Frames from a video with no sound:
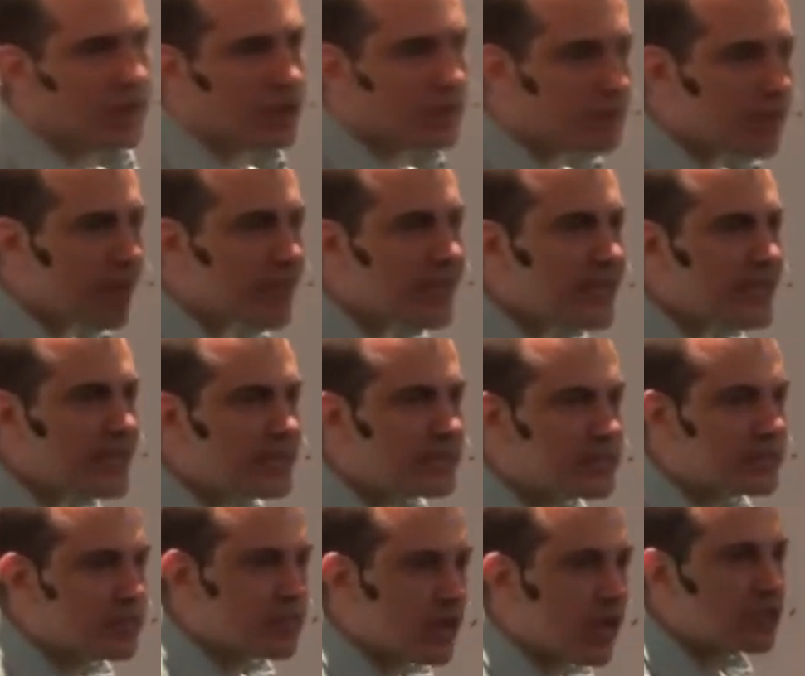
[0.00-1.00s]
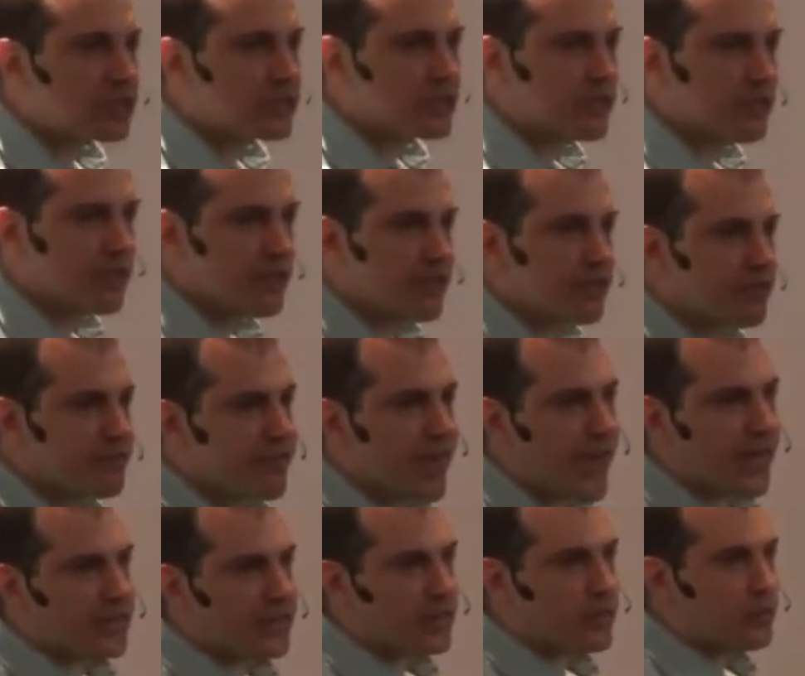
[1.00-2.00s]
Money is not the
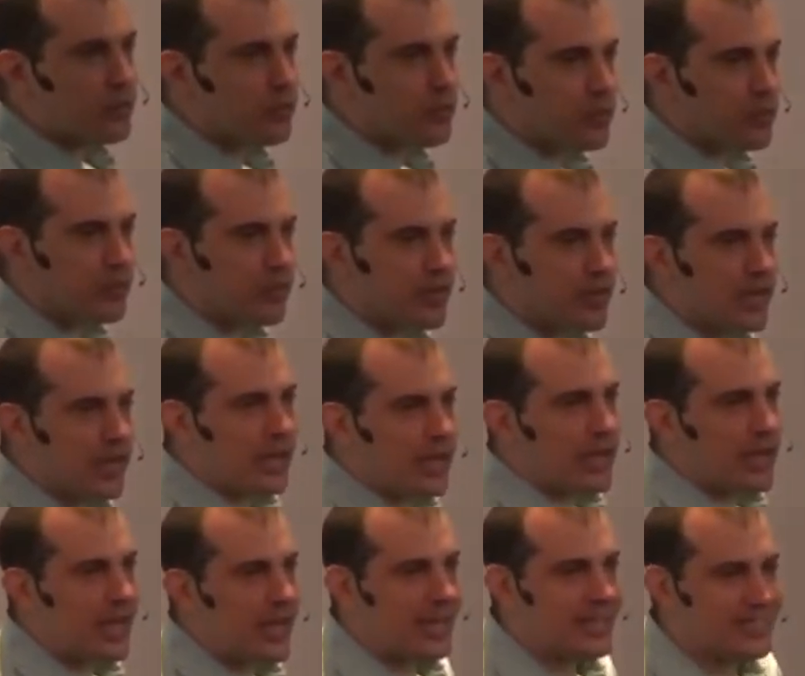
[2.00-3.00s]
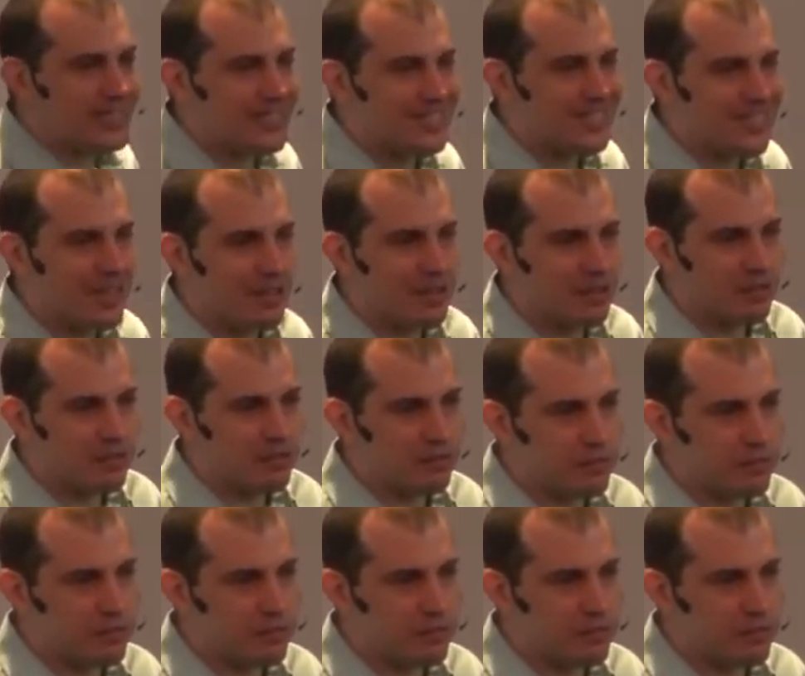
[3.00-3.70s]
valuable thing itself.